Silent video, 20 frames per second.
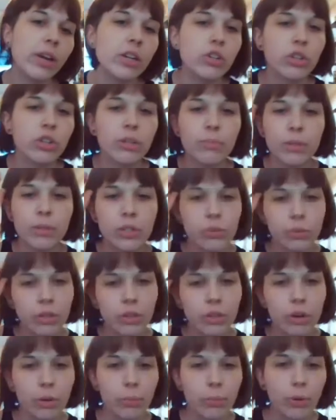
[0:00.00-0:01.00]
I shouldn't be
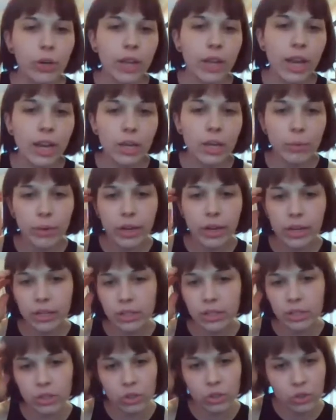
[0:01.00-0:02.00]
doing yard work anyway
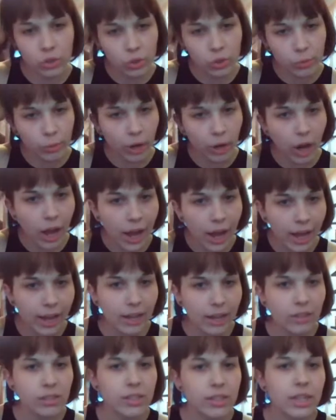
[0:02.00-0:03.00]
because it's super hot
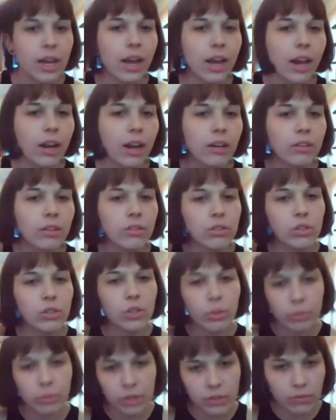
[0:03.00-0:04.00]
outside.
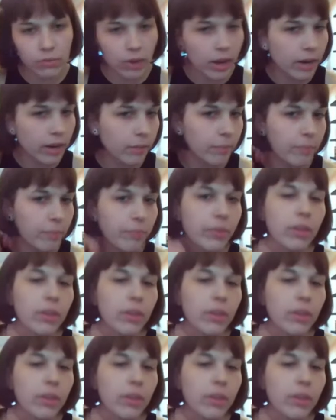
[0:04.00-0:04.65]
So it's fine.